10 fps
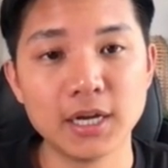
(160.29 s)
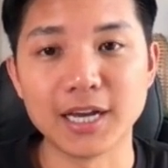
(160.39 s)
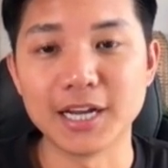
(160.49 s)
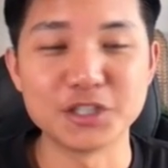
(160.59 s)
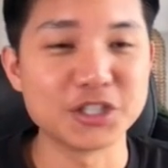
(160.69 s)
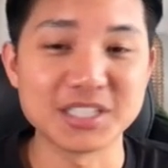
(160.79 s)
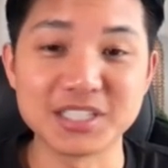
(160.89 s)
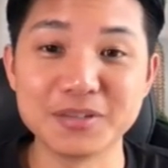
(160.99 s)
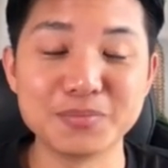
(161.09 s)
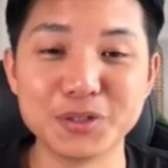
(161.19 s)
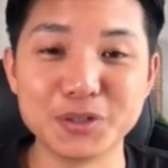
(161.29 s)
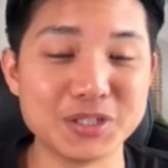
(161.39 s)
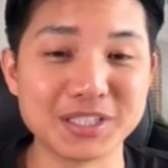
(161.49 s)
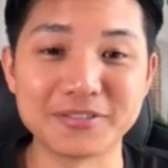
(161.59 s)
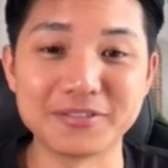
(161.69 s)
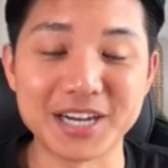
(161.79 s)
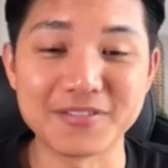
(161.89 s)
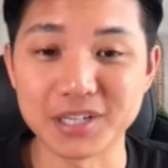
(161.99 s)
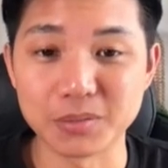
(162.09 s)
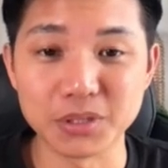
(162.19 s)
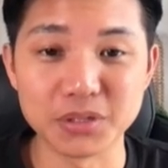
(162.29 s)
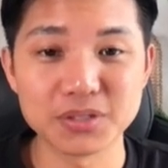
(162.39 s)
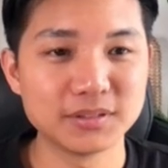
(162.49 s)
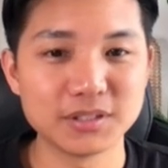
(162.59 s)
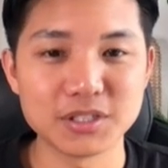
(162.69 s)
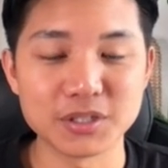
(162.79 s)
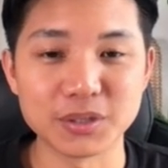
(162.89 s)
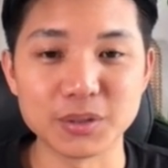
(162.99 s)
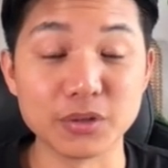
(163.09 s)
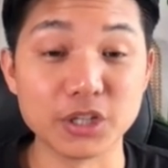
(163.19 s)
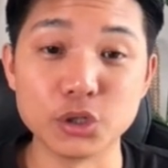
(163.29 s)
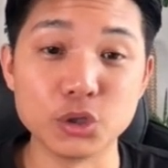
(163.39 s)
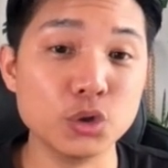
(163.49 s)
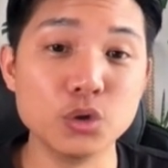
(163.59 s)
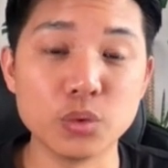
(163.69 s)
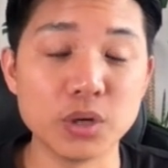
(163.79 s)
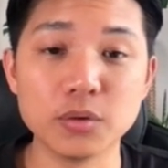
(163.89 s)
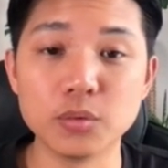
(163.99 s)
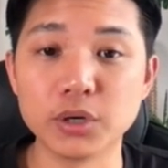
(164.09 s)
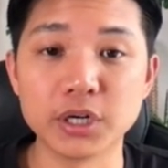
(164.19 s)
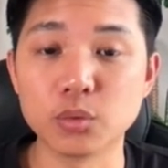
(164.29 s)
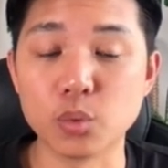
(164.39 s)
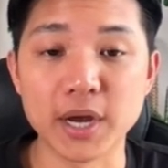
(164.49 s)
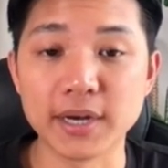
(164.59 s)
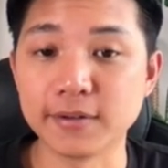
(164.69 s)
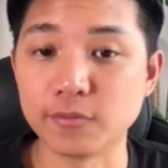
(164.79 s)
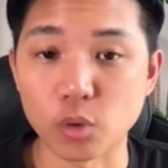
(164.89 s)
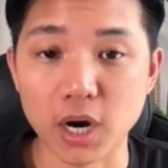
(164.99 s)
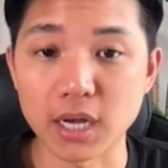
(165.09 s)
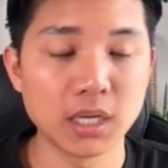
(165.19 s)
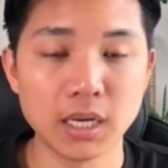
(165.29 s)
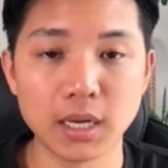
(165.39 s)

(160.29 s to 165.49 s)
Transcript: And it's just as simple using the 5 W's. So the who, what, where, when, and why.